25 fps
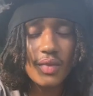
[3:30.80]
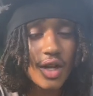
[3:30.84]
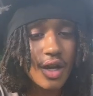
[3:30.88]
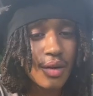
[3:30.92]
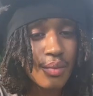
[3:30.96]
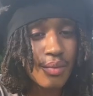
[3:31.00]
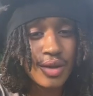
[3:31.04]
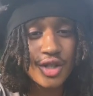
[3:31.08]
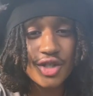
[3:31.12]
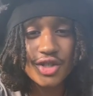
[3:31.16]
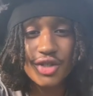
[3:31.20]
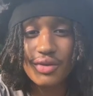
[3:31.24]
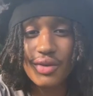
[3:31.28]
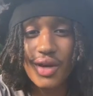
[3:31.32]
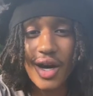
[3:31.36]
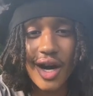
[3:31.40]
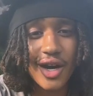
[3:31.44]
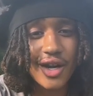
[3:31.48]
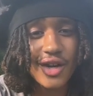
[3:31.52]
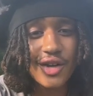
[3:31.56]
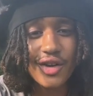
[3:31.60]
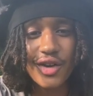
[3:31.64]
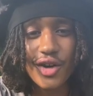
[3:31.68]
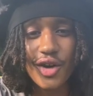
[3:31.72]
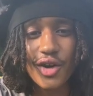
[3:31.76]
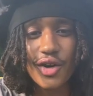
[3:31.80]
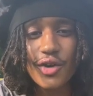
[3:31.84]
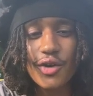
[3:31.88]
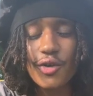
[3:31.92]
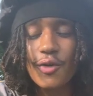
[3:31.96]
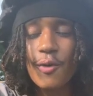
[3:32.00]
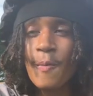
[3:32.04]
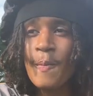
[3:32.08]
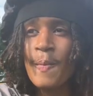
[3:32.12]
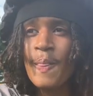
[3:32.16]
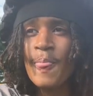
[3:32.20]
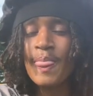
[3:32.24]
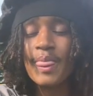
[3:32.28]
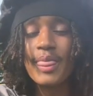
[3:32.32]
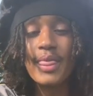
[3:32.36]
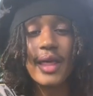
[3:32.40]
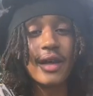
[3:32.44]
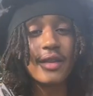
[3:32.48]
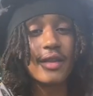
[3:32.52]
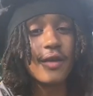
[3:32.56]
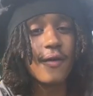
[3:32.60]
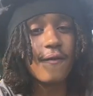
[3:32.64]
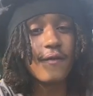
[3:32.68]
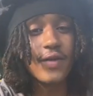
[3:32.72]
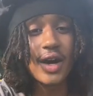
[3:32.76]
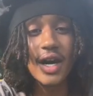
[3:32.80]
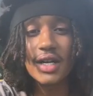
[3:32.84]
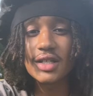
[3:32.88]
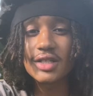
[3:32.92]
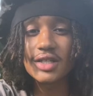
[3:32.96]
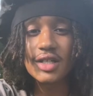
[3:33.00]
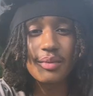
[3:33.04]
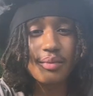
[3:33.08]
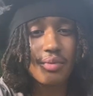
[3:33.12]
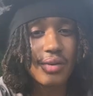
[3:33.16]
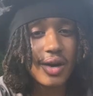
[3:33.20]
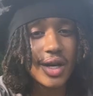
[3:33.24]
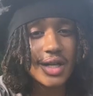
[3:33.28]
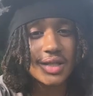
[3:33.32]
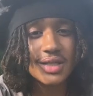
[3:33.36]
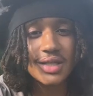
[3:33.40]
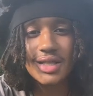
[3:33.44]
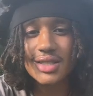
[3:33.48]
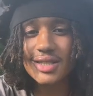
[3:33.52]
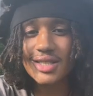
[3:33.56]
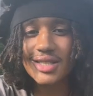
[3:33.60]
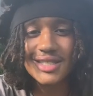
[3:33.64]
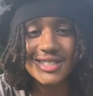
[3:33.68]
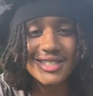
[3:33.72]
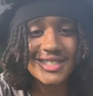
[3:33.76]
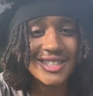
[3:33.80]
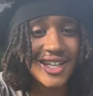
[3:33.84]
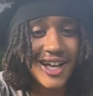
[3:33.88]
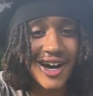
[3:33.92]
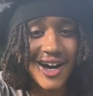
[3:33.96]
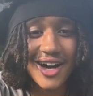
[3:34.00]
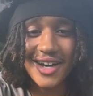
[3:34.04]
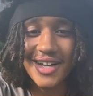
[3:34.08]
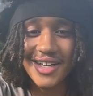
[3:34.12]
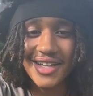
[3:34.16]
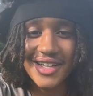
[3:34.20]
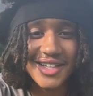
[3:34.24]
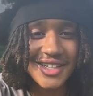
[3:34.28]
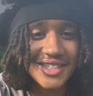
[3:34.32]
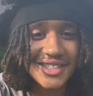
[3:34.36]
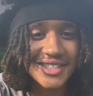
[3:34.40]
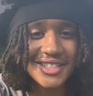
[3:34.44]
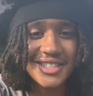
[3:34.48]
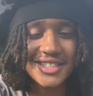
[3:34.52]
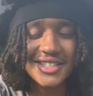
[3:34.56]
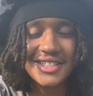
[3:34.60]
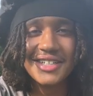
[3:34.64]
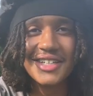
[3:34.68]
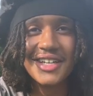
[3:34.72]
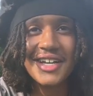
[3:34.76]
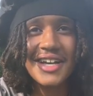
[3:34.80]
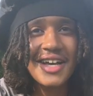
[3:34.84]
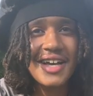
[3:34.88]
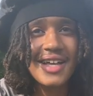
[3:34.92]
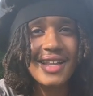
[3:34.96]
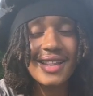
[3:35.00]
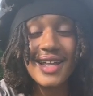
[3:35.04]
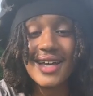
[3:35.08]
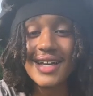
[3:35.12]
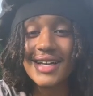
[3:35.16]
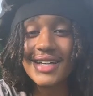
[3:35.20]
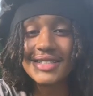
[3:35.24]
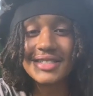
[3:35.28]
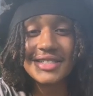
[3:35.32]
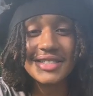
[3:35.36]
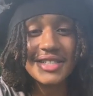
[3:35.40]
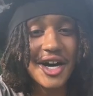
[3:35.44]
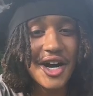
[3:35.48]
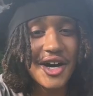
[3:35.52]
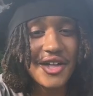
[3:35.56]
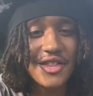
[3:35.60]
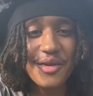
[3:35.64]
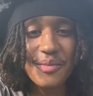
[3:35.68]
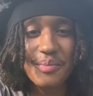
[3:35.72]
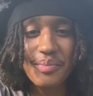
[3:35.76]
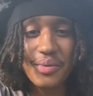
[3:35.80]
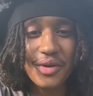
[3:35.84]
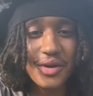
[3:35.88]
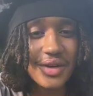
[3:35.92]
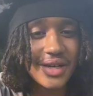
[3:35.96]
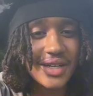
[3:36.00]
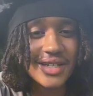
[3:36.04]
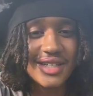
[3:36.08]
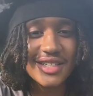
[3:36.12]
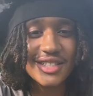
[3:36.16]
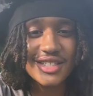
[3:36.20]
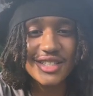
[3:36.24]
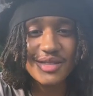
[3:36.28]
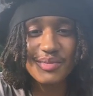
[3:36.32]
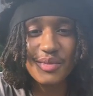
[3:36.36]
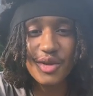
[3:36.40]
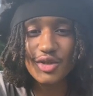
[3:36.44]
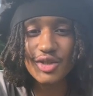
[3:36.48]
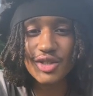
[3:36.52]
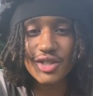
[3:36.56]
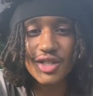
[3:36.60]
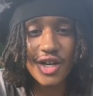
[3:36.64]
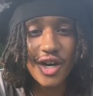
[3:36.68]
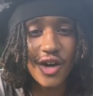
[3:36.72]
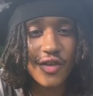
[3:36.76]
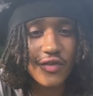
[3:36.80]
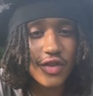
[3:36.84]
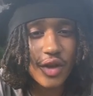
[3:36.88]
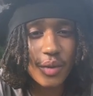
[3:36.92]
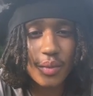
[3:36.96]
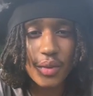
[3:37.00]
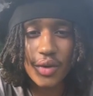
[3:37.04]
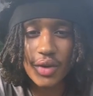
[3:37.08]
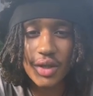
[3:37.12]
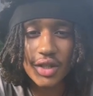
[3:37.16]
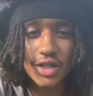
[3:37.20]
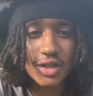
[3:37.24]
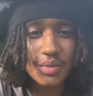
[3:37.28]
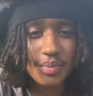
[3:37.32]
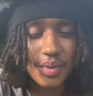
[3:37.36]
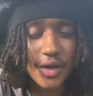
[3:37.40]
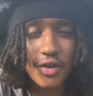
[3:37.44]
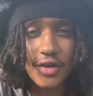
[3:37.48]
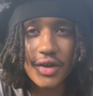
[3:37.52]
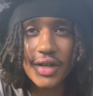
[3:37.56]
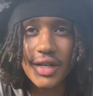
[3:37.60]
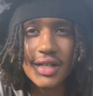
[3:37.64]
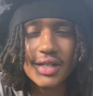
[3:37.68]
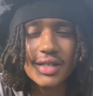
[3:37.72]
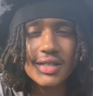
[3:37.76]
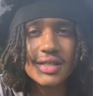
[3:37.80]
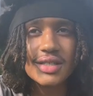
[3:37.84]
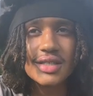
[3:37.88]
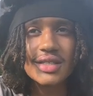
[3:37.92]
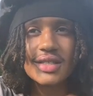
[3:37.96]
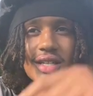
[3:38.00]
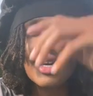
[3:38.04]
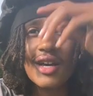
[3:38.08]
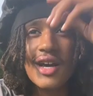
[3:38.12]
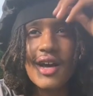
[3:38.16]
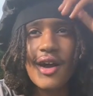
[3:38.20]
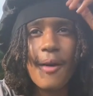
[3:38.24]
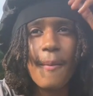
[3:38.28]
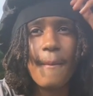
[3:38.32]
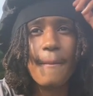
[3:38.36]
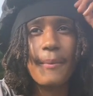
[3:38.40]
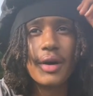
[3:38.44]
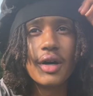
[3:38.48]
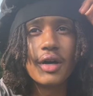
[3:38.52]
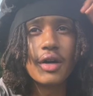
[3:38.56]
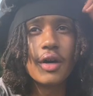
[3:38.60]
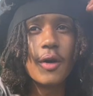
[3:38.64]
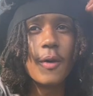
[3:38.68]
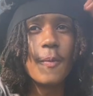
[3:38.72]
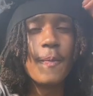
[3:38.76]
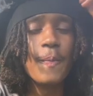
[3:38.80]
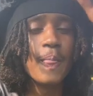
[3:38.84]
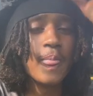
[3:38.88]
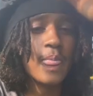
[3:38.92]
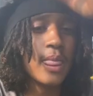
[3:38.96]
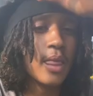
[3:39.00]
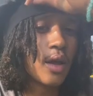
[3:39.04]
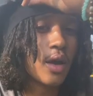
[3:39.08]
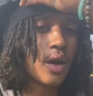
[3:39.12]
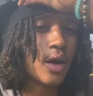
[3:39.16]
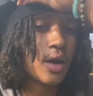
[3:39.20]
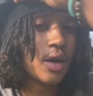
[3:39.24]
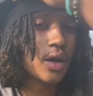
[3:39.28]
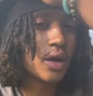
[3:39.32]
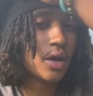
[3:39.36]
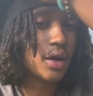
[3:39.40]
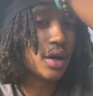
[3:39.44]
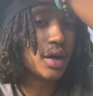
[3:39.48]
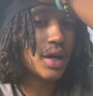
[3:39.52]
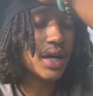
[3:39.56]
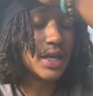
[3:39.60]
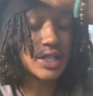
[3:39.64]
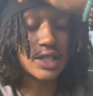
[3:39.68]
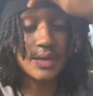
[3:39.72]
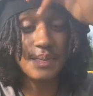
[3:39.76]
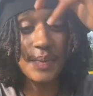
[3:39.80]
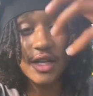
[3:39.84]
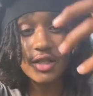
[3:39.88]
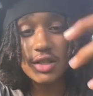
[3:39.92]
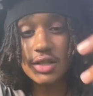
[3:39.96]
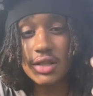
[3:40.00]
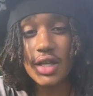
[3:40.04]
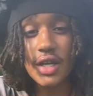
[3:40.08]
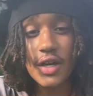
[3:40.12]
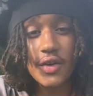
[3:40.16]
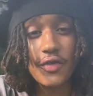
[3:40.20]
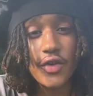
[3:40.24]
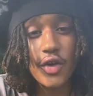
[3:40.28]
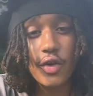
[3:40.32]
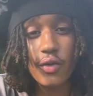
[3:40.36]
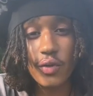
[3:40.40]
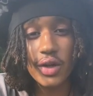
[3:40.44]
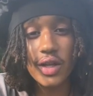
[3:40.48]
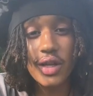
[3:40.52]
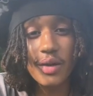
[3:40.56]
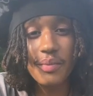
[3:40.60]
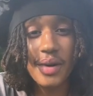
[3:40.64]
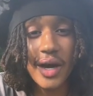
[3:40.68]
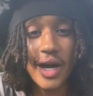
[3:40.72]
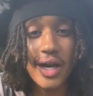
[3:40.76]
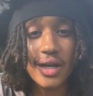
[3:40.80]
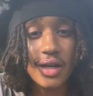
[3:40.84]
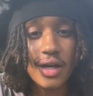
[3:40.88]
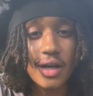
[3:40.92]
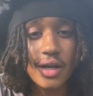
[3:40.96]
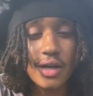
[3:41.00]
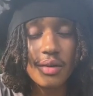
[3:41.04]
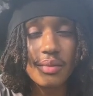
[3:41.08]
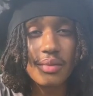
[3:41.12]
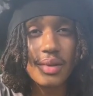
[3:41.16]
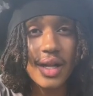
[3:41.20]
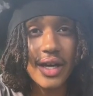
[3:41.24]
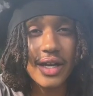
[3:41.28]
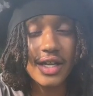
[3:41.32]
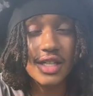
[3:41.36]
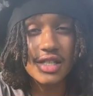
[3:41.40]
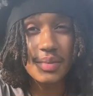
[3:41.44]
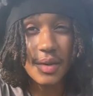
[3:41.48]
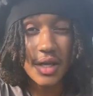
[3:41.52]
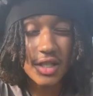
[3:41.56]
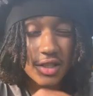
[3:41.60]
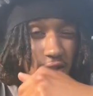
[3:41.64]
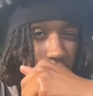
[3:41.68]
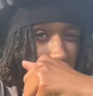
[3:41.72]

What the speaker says: But you gotta know that the fasting process is not easy. Like, it's not the prettiest, most comfortable experience, but especially if you're really backed up, like especially